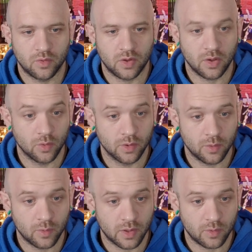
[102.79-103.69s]
The only
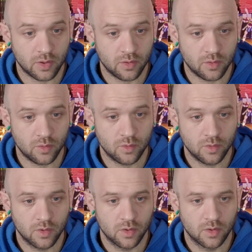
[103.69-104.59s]
way we knew
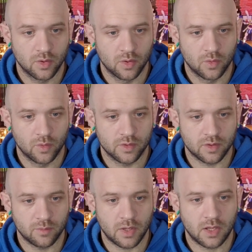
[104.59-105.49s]
was to
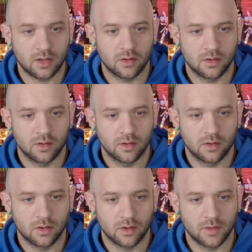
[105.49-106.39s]
make
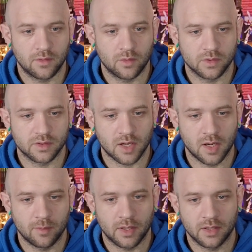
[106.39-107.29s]
a living was
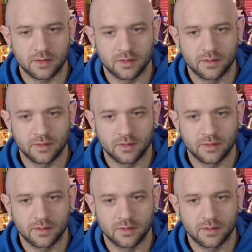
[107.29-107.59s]
combat.